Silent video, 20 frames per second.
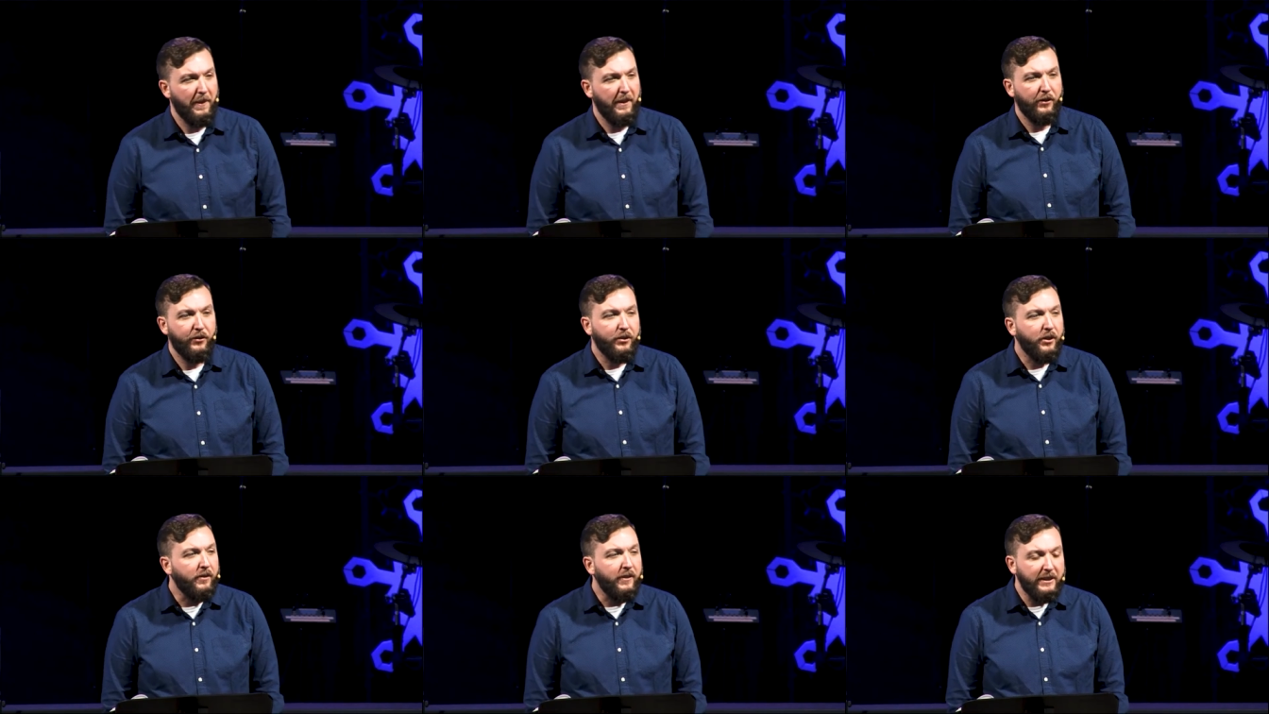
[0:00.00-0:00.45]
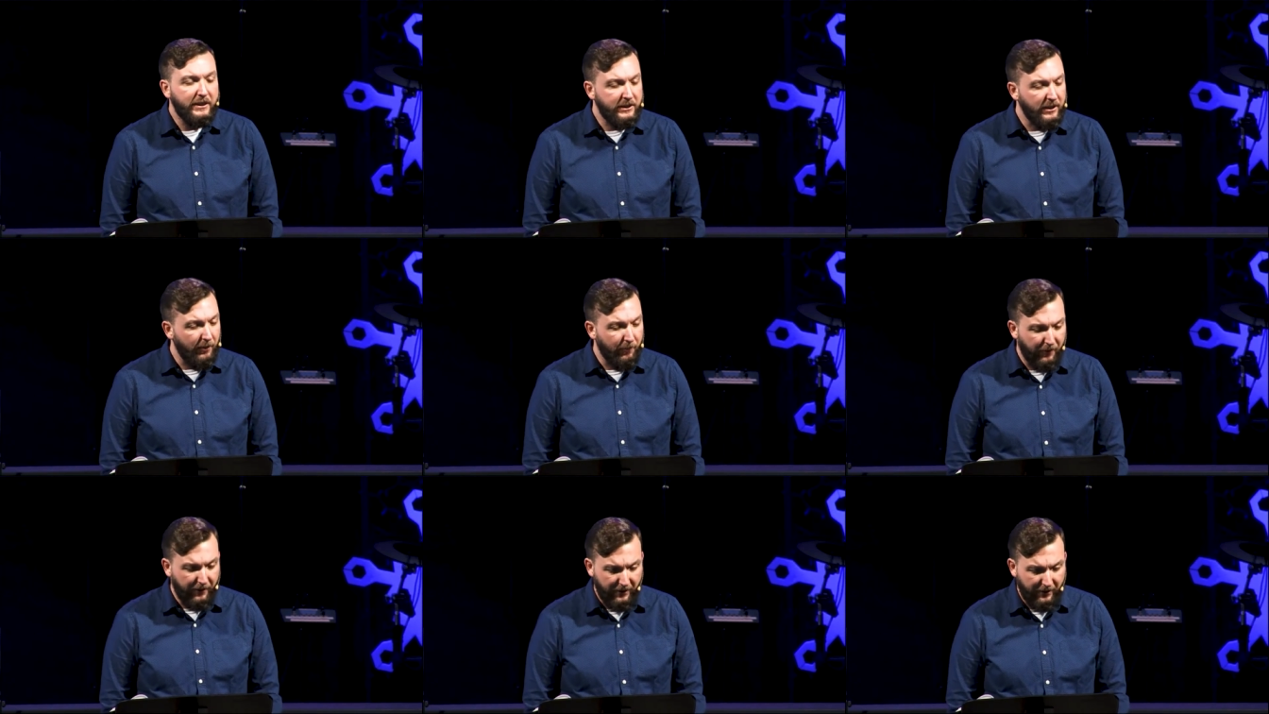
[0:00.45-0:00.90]
You're serving
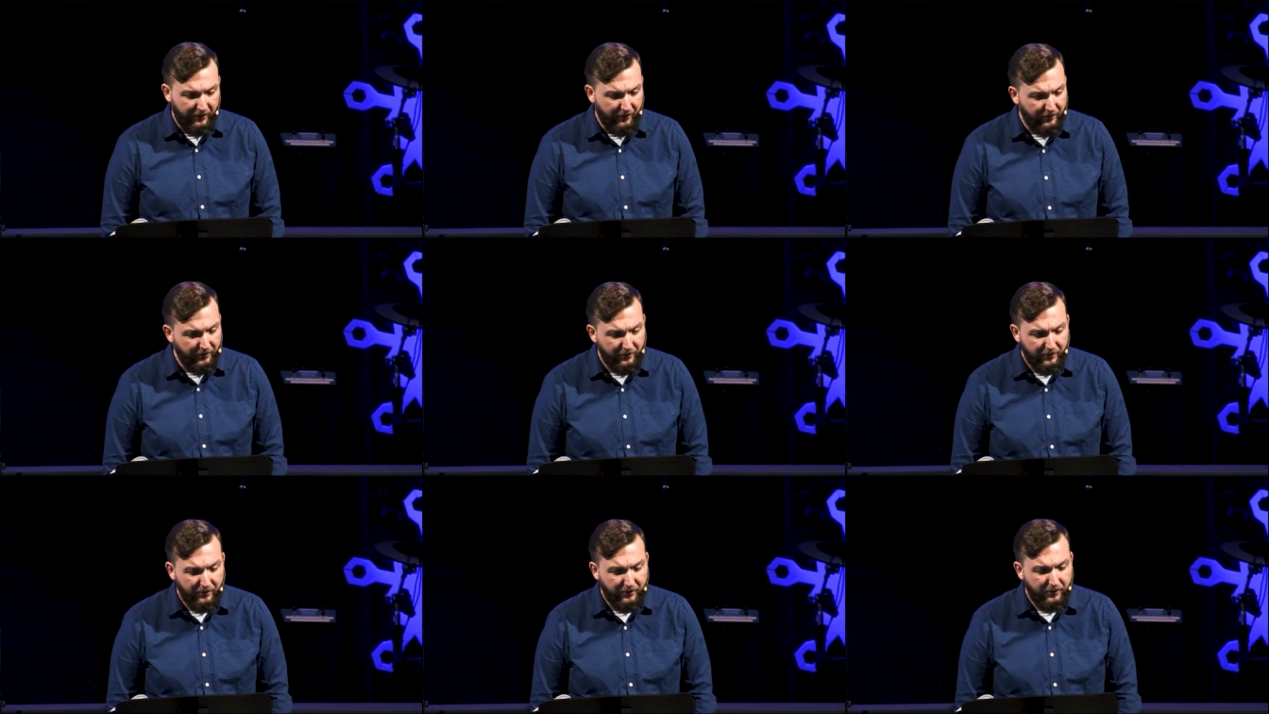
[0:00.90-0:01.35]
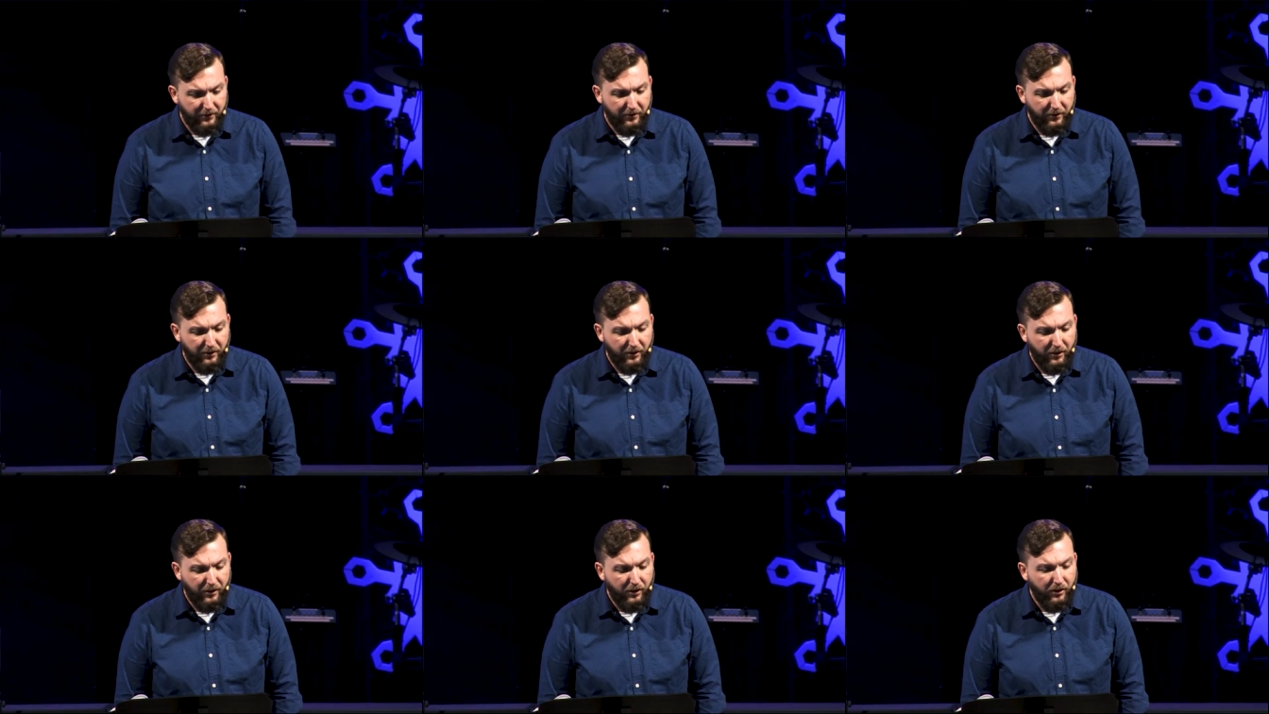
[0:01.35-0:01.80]
something.
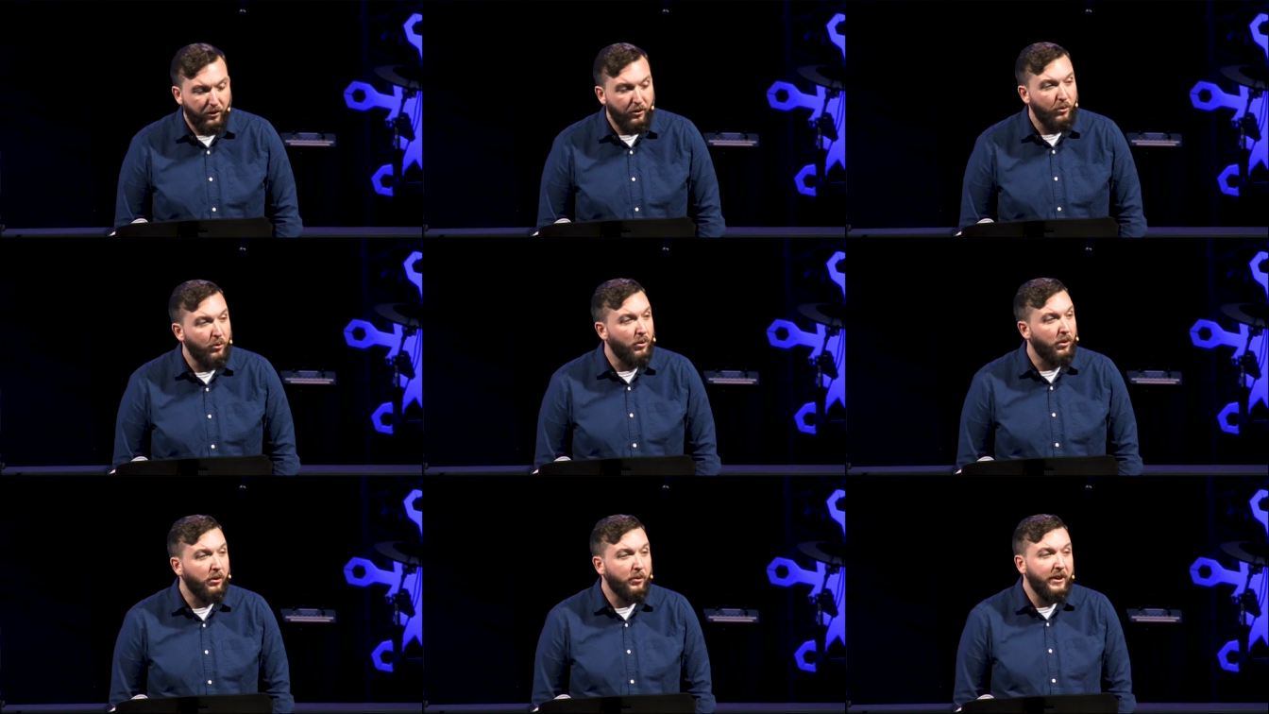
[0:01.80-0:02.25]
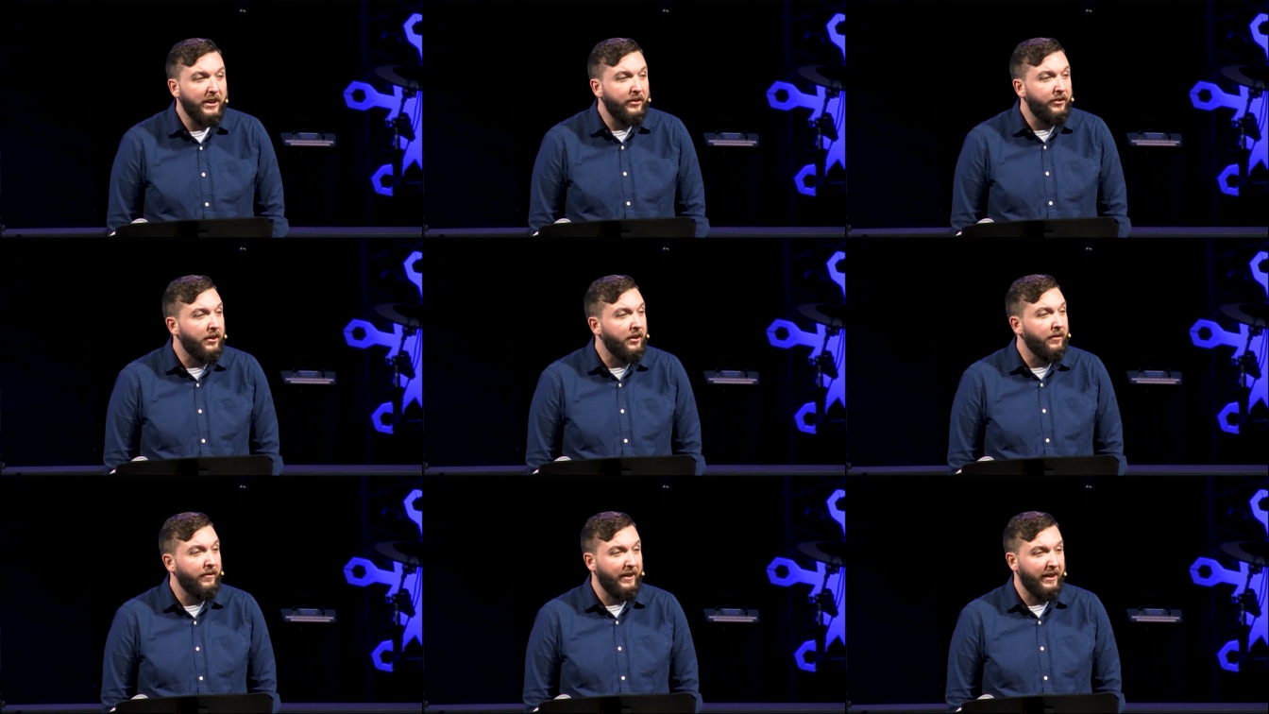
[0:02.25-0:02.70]
Who are we
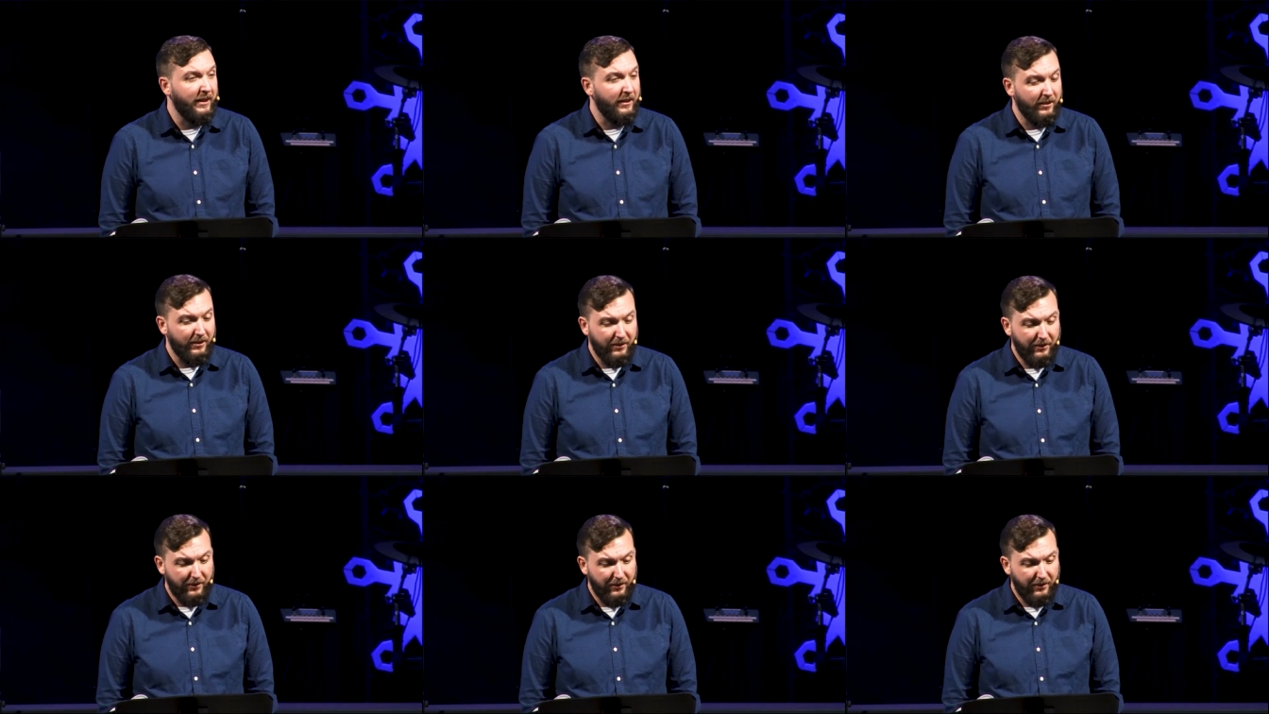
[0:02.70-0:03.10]
serving?